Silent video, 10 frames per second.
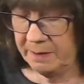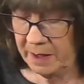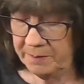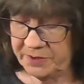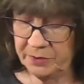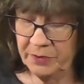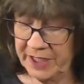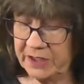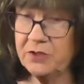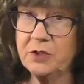until
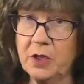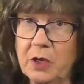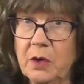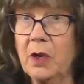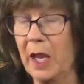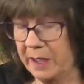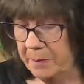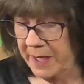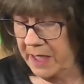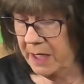next year, like
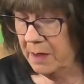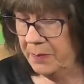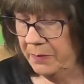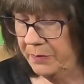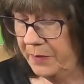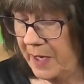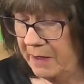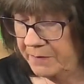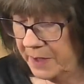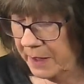many couples
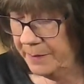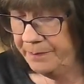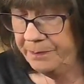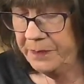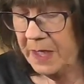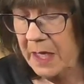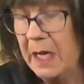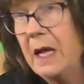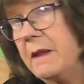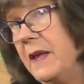have done,
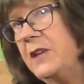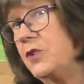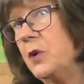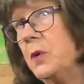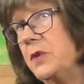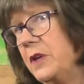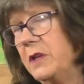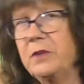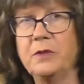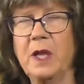they chose
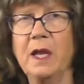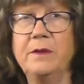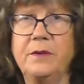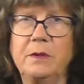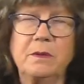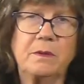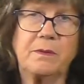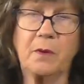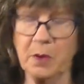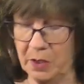instead to
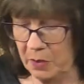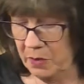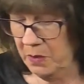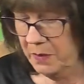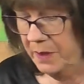forego